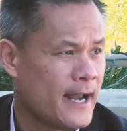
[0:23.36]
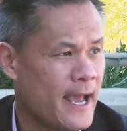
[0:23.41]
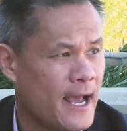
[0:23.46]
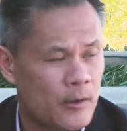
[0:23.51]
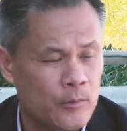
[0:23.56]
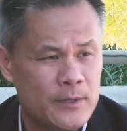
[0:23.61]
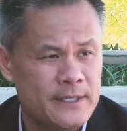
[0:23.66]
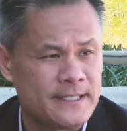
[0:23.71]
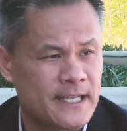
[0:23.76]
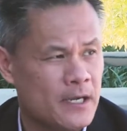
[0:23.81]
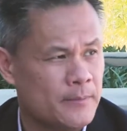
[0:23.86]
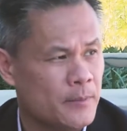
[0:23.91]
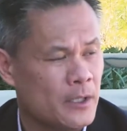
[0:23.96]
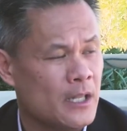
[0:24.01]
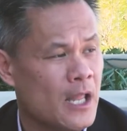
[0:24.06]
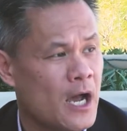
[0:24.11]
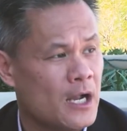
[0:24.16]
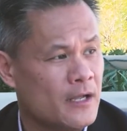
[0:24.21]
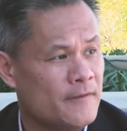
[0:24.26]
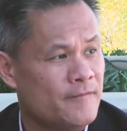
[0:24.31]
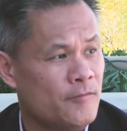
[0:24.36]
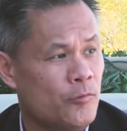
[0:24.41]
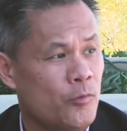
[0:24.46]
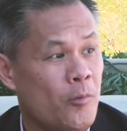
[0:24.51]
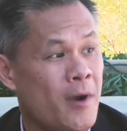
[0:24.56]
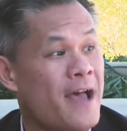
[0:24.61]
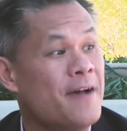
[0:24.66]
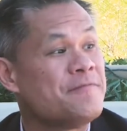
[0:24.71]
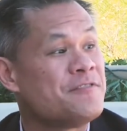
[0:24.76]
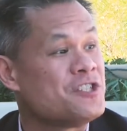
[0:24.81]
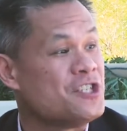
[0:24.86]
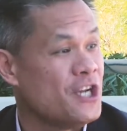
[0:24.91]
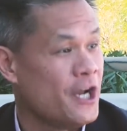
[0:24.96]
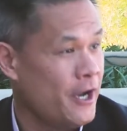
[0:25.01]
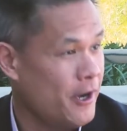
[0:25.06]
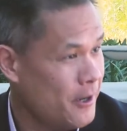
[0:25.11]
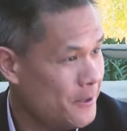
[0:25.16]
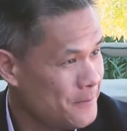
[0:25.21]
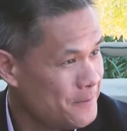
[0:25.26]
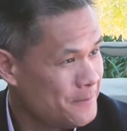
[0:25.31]
of that, we set up a lot of rev
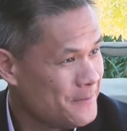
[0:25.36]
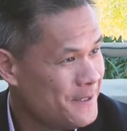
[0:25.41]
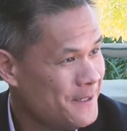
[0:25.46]
share